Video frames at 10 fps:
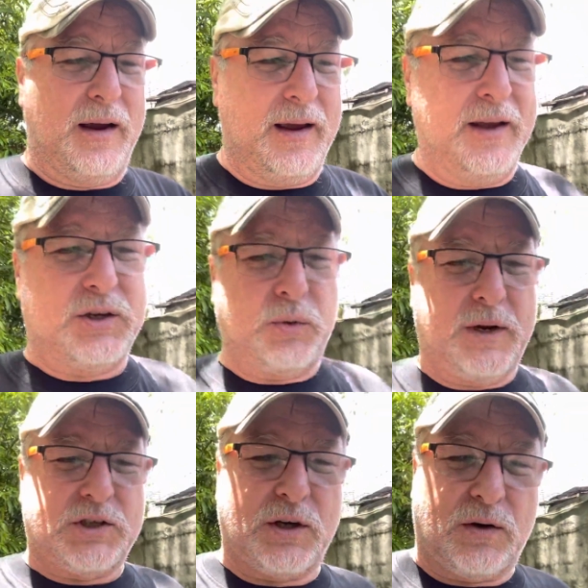
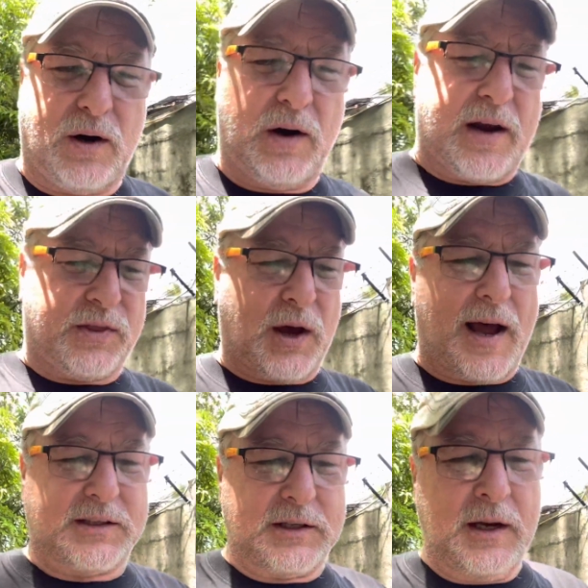intuition or our
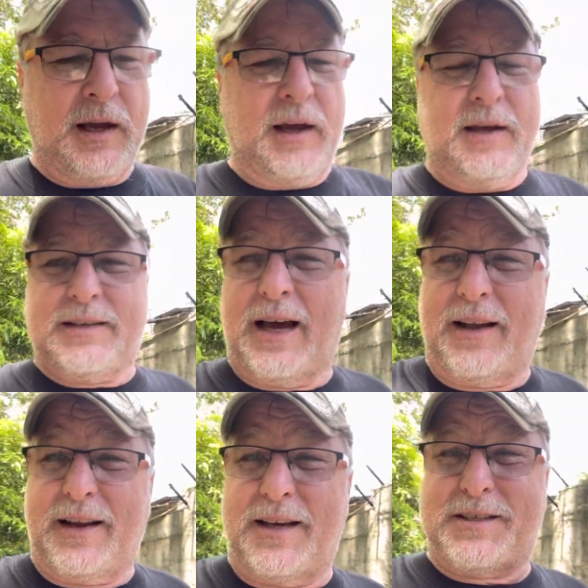thoughts
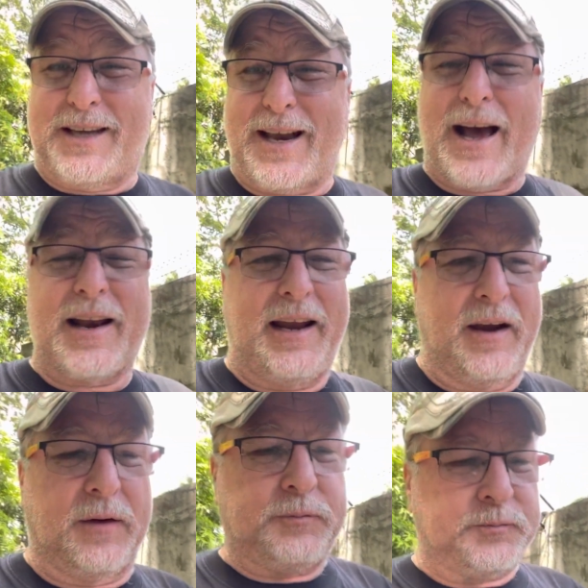telling us, get out of
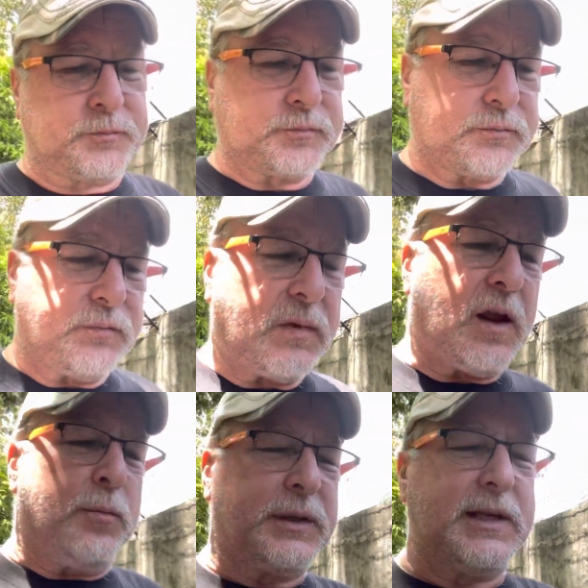here.
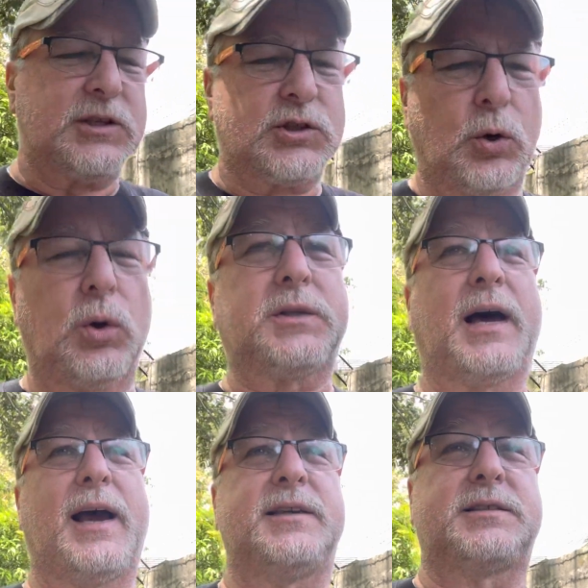But these soul
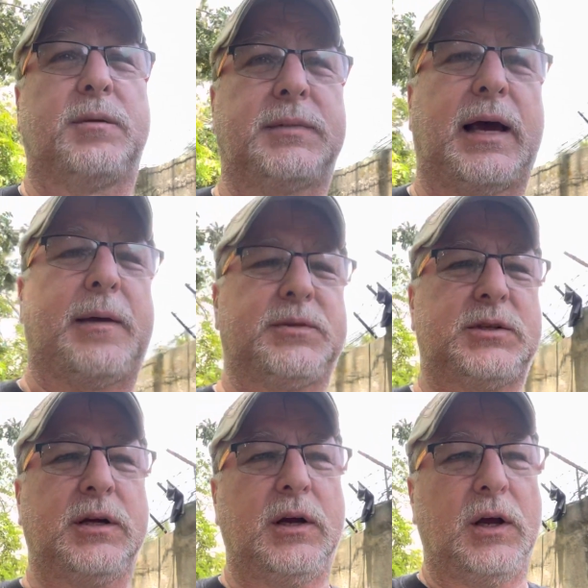ties,
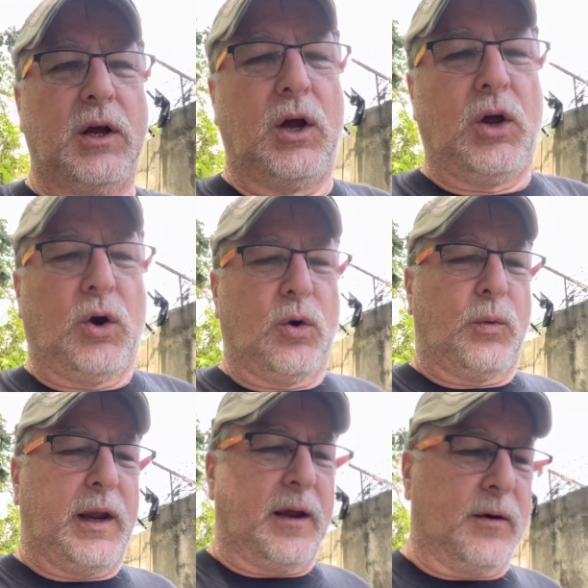sometimes
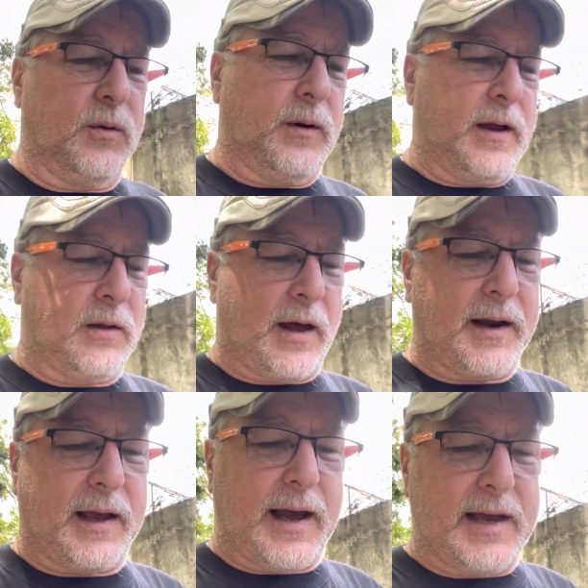a lot
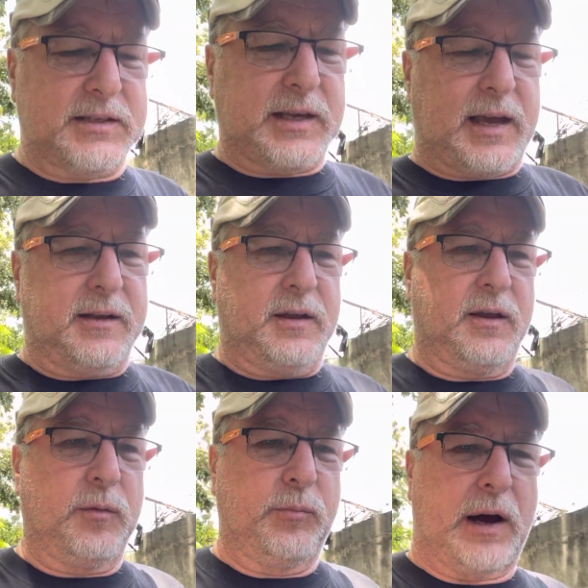of guys that
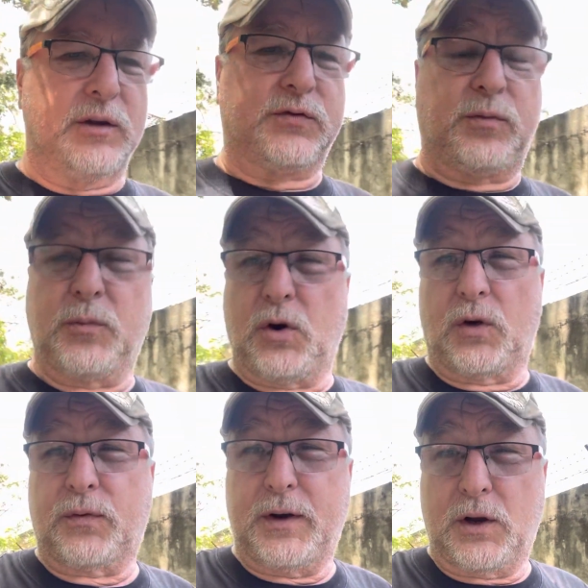bounce from
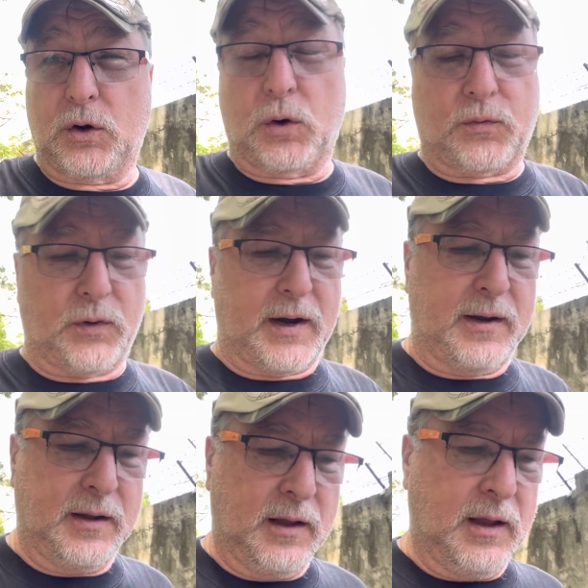girlfriend to
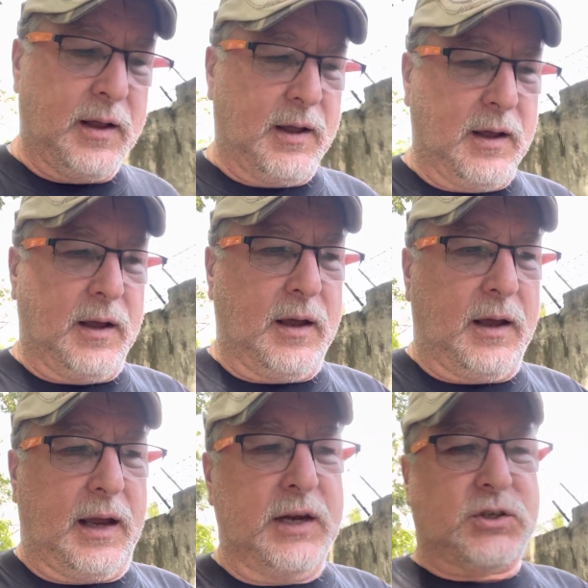girlfriend,
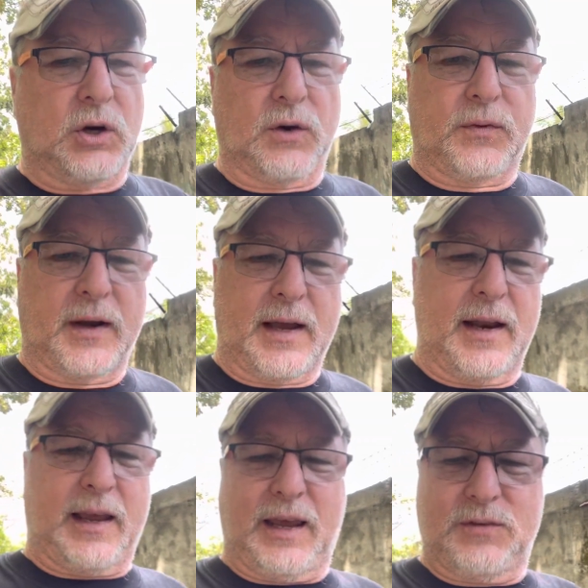each girlfriend
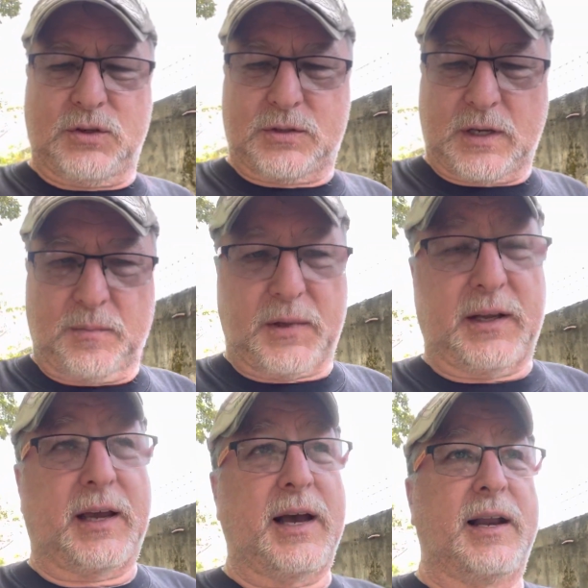kind of gives you something.
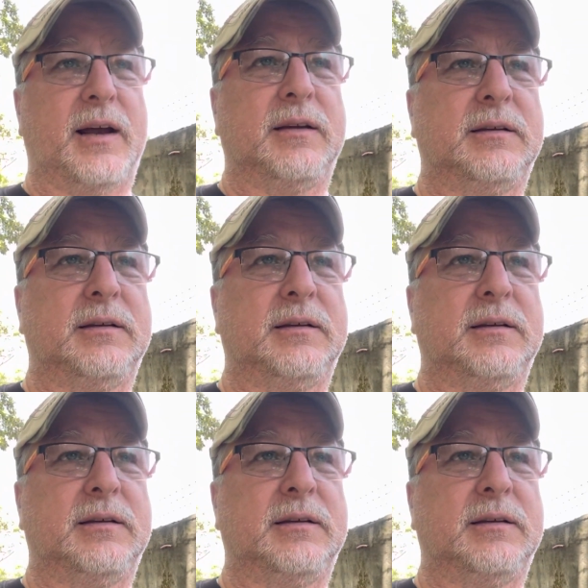You kind